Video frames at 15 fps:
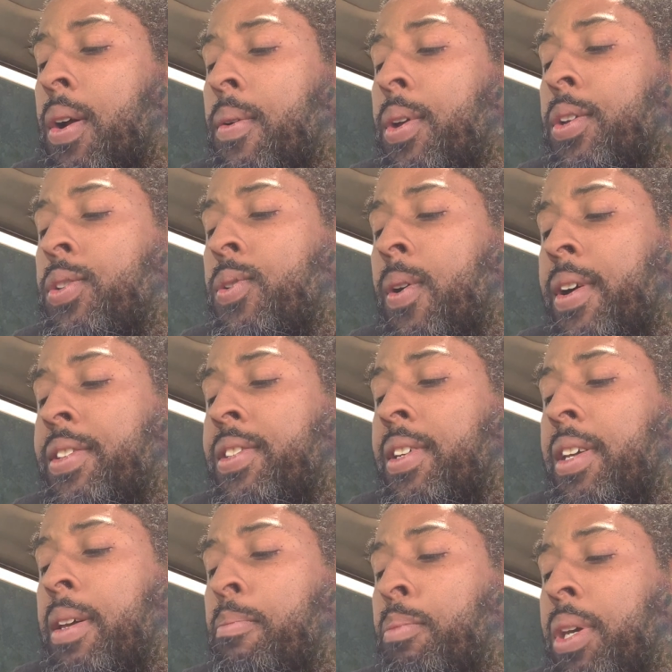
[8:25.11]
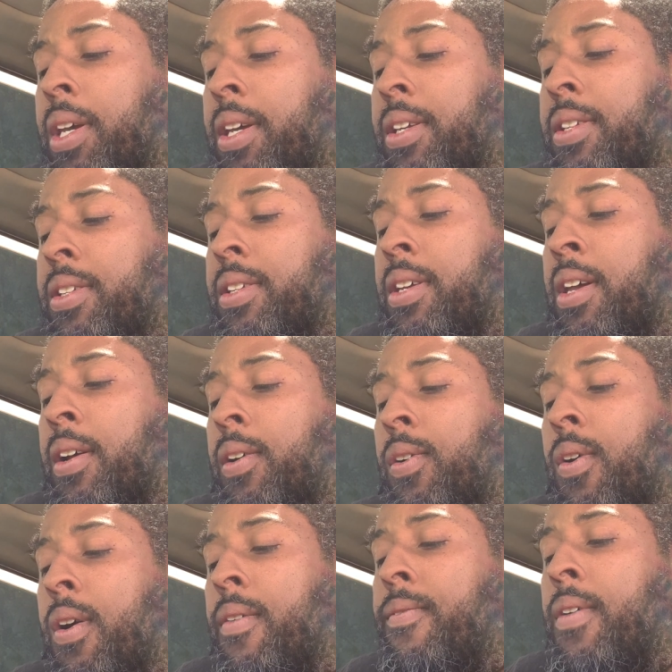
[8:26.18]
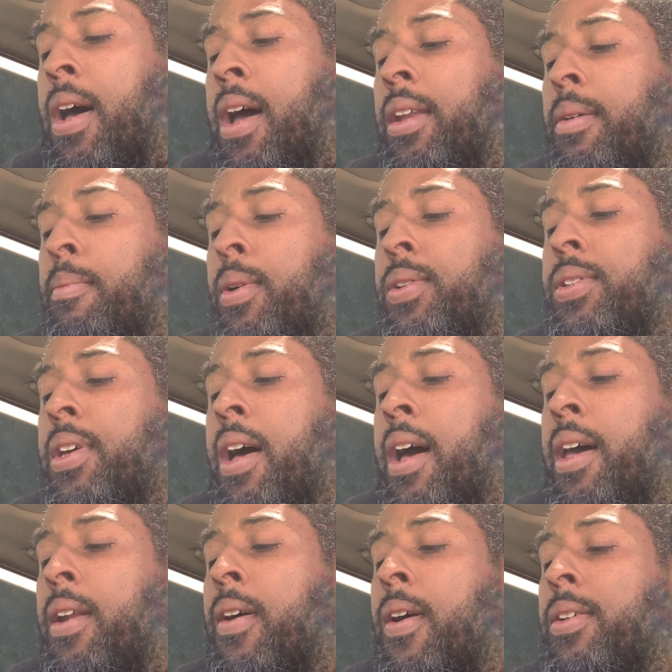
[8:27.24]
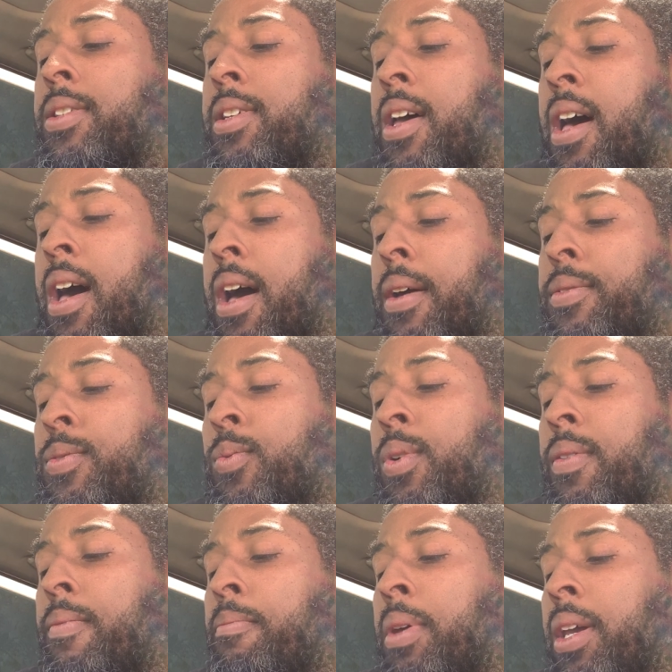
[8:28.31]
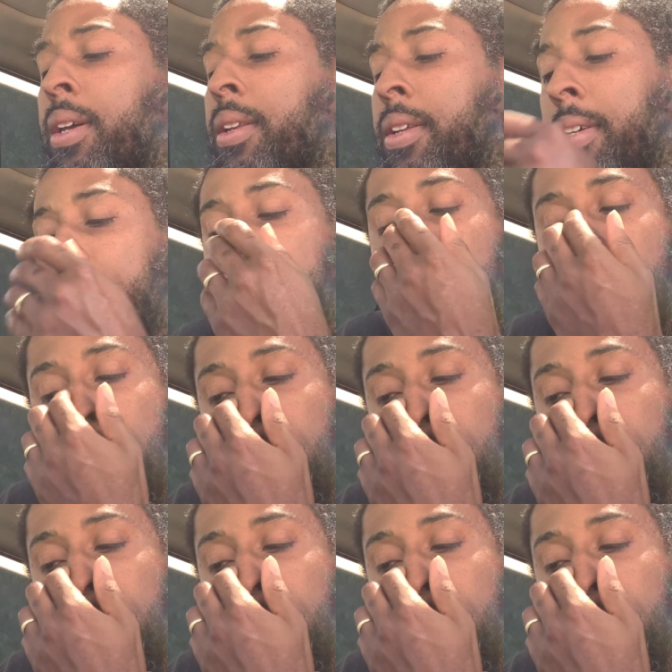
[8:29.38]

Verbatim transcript: rejoicing in peace and glorifying the most high at all times with meekness